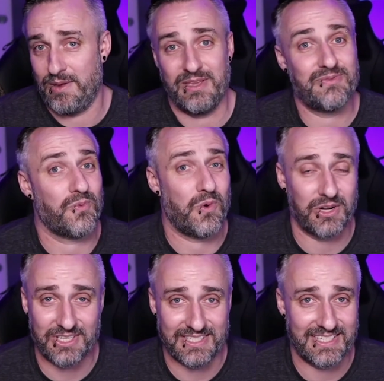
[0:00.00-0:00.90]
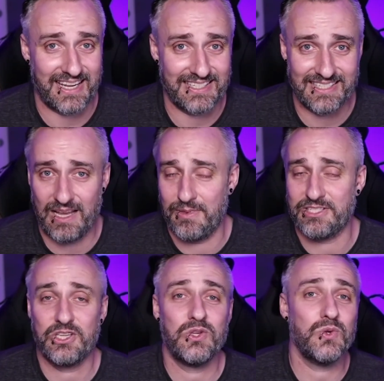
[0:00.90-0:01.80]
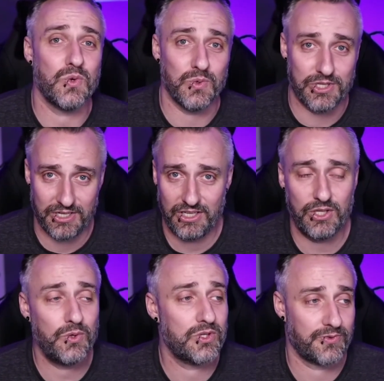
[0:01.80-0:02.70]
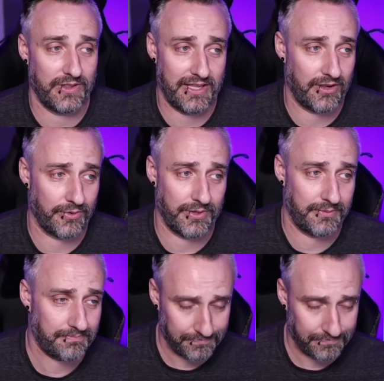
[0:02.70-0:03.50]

even watch it a second time. That's huge for the algorithm.